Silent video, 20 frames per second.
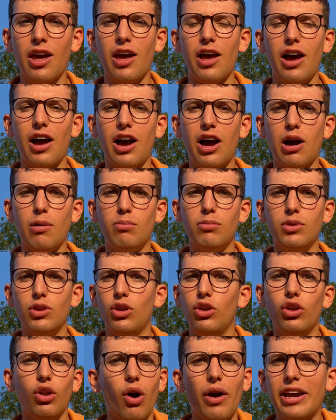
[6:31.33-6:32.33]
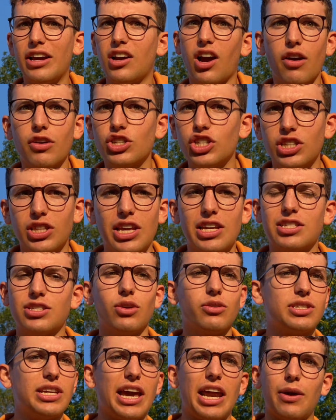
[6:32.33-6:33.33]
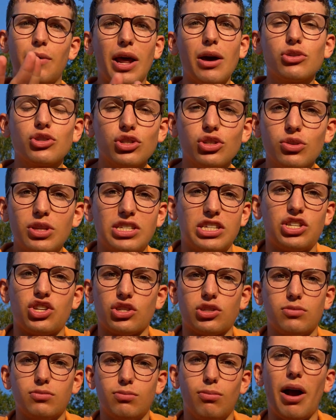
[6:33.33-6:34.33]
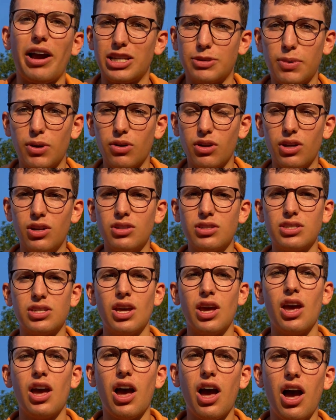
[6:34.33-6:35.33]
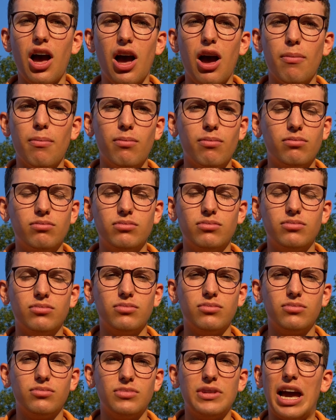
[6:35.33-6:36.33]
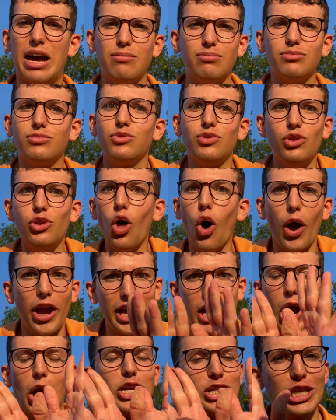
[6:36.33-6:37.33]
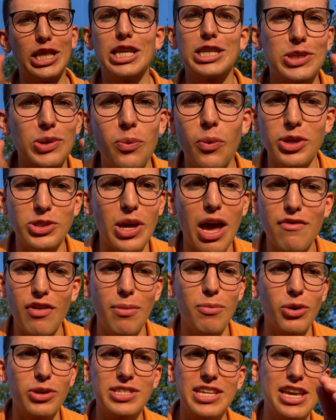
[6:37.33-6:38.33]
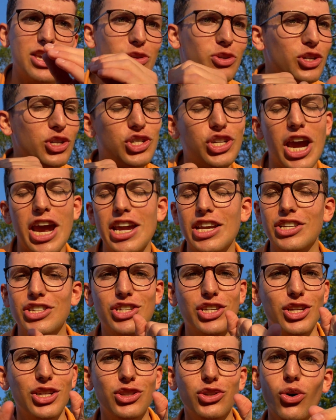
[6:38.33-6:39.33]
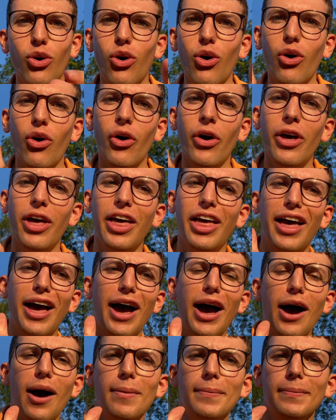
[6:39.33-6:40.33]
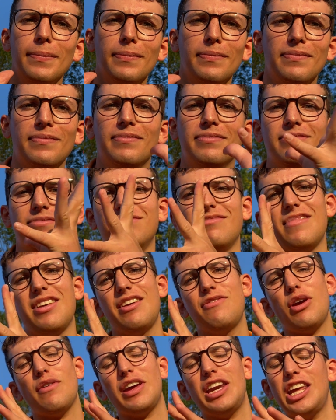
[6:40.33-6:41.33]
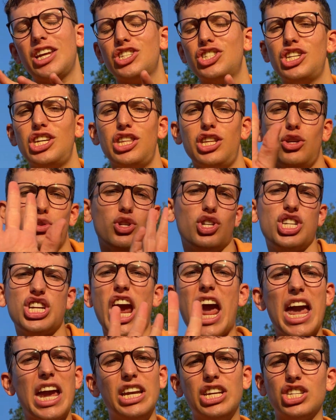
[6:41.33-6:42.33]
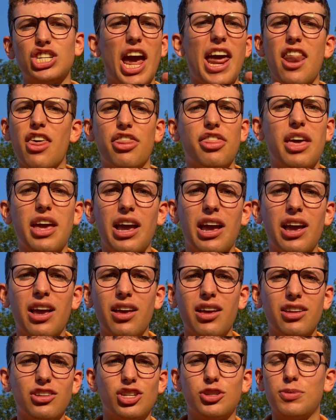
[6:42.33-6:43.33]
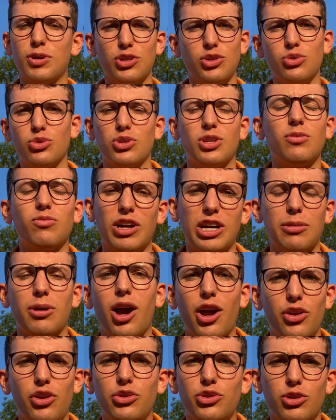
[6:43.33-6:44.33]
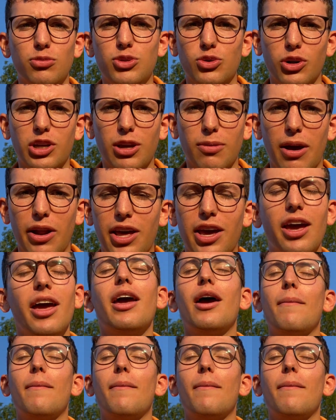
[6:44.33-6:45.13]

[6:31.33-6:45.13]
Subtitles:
Not encouraging this, not saying anyone else should do this, it's just my experience. Yeah, not encouraging this whatsoever. I'm not saying you should change your if you have ADHD, that you should change anything just because you saw some random guy on YouTube talking about it.